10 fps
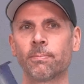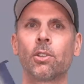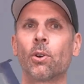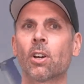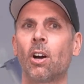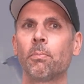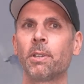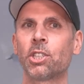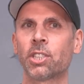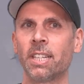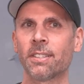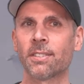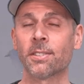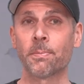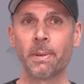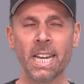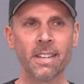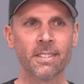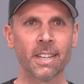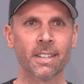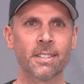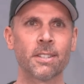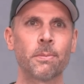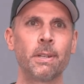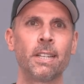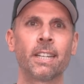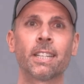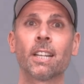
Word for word: To accomplish this, SpaceX is building the